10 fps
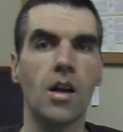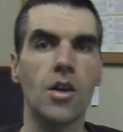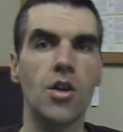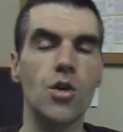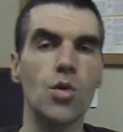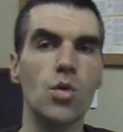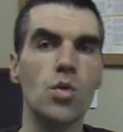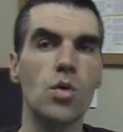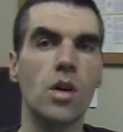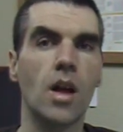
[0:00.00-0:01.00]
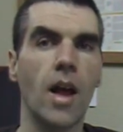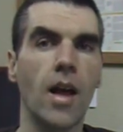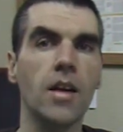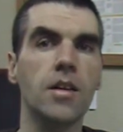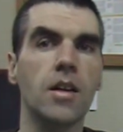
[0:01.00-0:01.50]
you
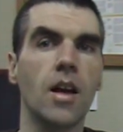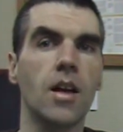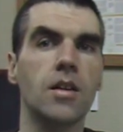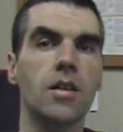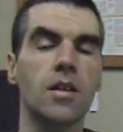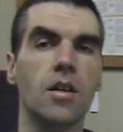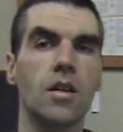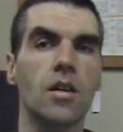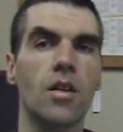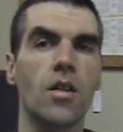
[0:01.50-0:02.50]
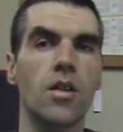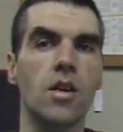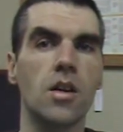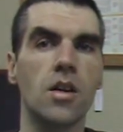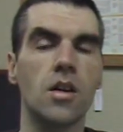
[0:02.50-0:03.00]
can't get
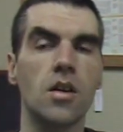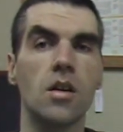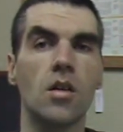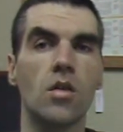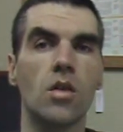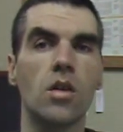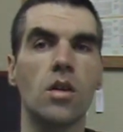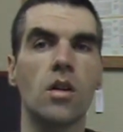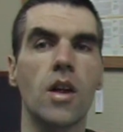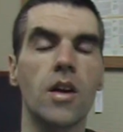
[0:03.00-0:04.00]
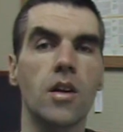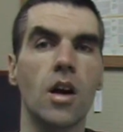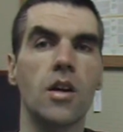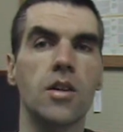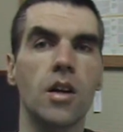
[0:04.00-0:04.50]
the letter
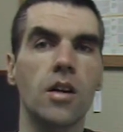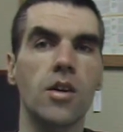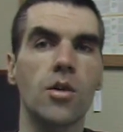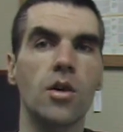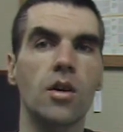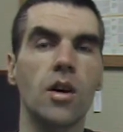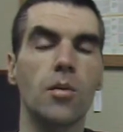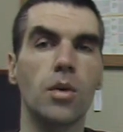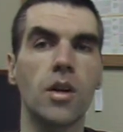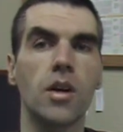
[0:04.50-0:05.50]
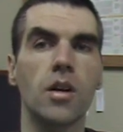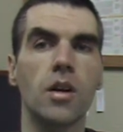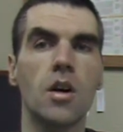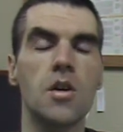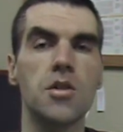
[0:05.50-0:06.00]
until you're completed.
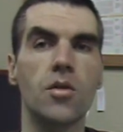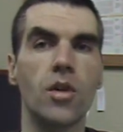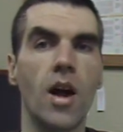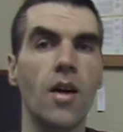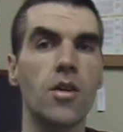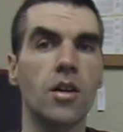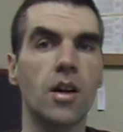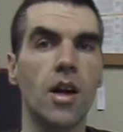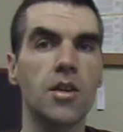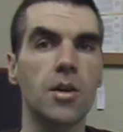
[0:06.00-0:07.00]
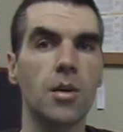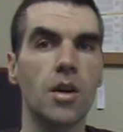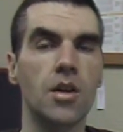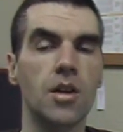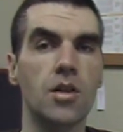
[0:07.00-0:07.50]
So for now you can get
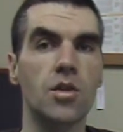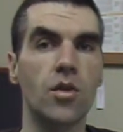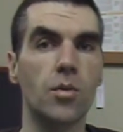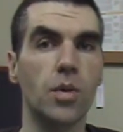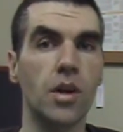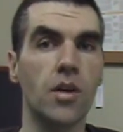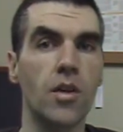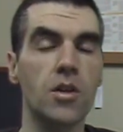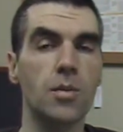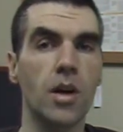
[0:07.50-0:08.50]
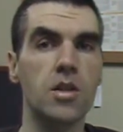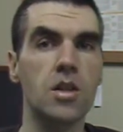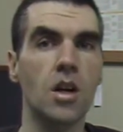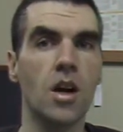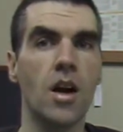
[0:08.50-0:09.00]
something that says you've completed this much